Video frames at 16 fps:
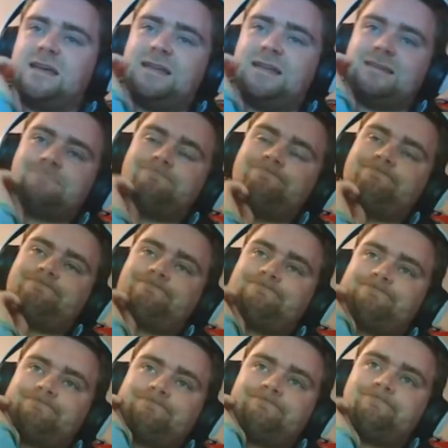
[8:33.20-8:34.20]
On this one.
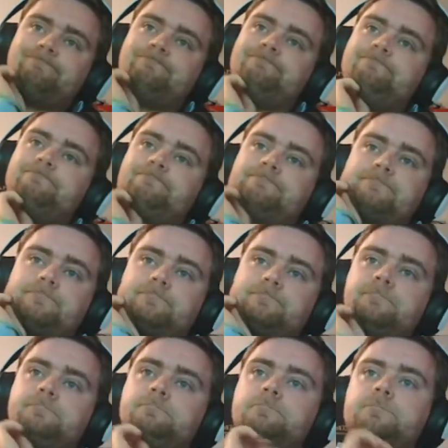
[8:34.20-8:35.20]

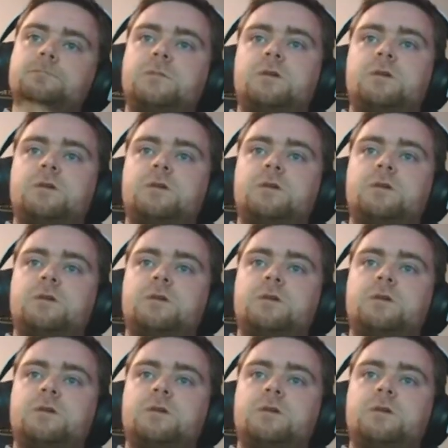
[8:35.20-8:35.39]
All right.